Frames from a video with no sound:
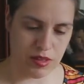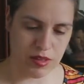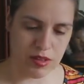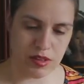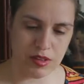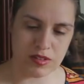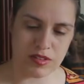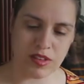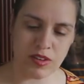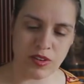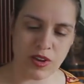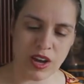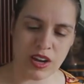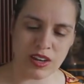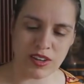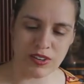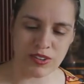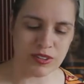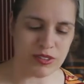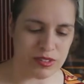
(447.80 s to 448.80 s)
So kind
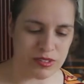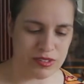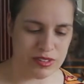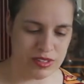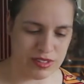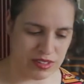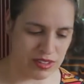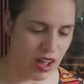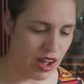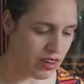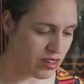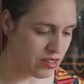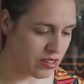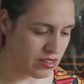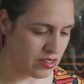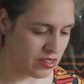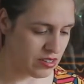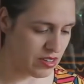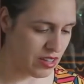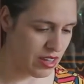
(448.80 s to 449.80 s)
of cool with
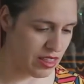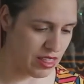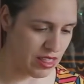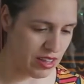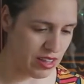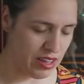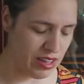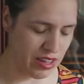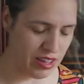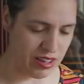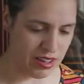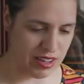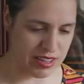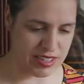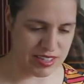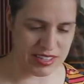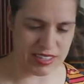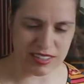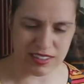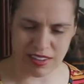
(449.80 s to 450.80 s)
sawdust. I
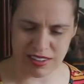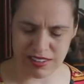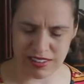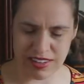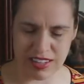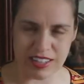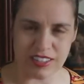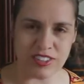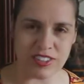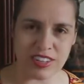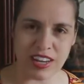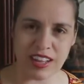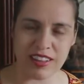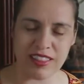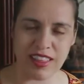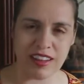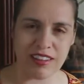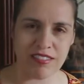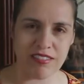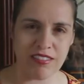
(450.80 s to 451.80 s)
seen on the internet
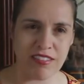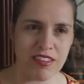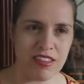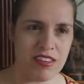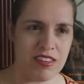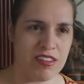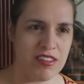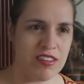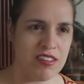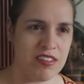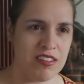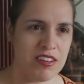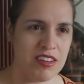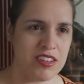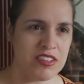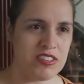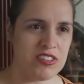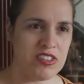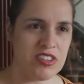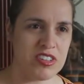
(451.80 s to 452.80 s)
that
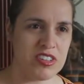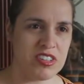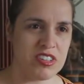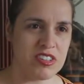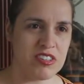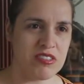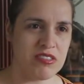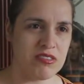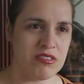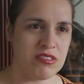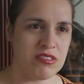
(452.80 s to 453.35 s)
it's just